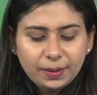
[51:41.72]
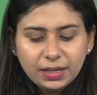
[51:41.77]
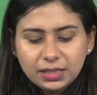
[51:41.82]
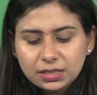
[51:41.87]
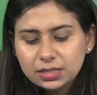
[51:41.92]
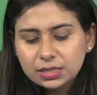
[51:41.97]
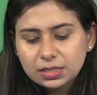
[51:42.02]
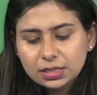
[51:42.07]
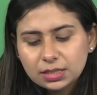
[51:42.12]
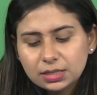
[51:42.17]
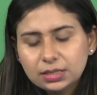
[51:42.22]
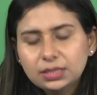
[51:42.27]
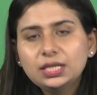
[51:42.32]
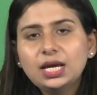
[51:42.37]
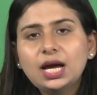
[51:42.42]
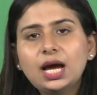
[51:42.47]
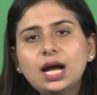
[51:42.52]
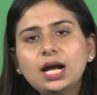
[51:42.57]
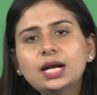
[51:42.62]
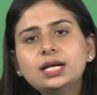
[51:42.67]
But
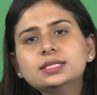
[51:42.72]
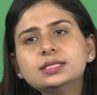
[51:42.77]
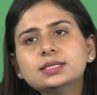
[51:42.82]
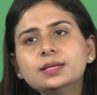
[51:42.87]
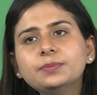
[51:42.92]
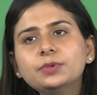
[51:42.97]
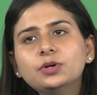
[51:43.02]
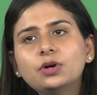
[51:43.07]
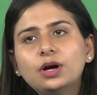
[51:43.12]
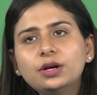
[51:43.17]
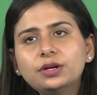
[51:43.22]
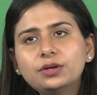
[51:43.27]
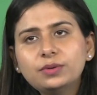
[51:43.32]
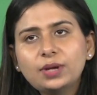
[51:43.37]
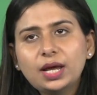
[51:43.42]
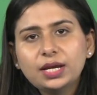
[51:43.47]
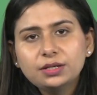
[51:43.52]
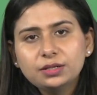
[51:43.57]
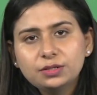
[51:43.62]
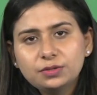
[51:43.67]
there are some
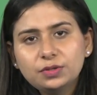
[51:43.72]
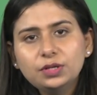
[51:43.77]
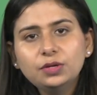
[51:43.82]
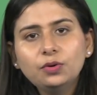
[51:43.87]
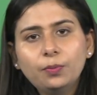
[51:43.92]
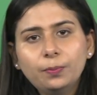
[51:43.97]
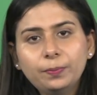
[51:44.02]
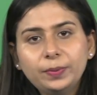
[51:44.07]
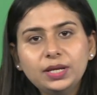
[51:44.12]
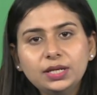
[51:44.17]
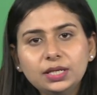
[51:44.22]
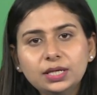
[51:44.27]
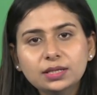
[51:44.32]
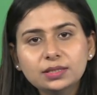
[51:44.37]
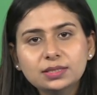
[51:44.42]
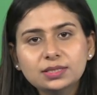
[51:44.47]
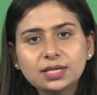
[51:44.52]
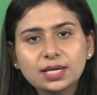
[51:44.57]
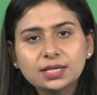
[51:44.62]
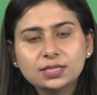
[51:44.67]
contradictory
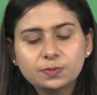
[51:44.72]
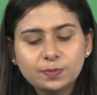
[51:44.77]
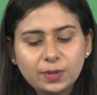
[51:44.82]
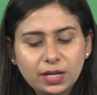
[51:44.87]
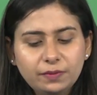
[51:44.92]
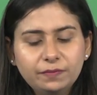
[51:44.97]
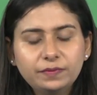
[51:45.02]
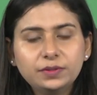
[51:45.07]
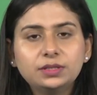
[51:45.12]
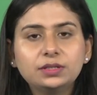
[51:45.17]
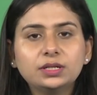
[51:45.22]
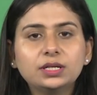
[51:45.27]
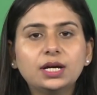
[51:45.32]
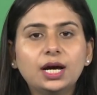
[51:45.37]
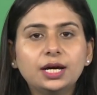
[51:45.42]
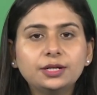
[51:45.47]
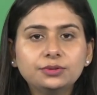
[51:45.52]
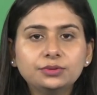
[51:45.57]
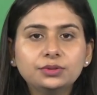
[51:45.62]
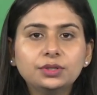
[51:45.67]
opinions as well with
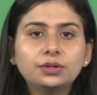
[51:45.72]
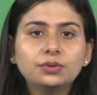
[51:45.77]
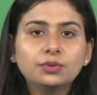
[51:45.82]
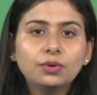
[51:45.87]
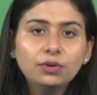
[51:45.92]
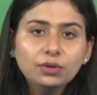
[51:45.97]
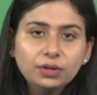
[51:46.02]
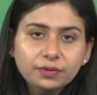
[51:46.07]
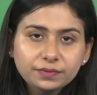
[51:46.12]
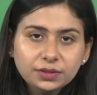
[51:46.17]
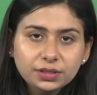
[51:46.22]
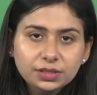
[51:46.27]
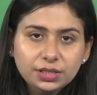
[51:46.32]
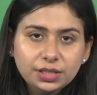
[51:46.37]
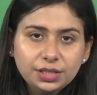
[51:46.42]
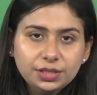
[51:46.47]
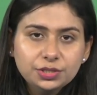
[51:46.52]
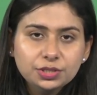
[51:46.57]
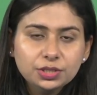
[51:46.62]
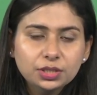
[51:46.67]
regard to the role of the
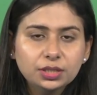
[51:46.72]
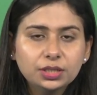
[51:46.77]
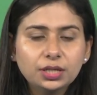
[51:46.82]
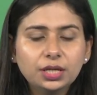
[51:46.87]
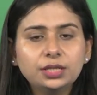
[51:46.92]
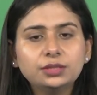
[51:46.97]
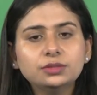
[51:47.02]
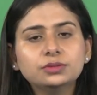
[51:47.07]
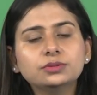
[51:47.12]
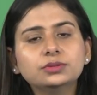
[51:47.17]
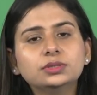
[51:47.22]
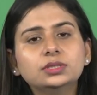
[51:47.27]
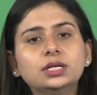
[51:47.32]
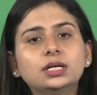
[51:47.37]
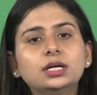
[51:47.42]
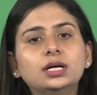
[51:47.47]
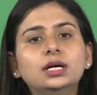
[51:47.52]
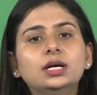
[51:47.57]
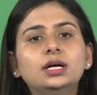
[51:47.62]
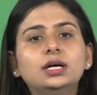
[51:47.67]
teacher into
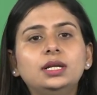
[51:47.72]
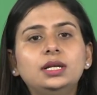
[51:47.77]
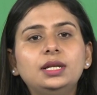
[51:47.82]
the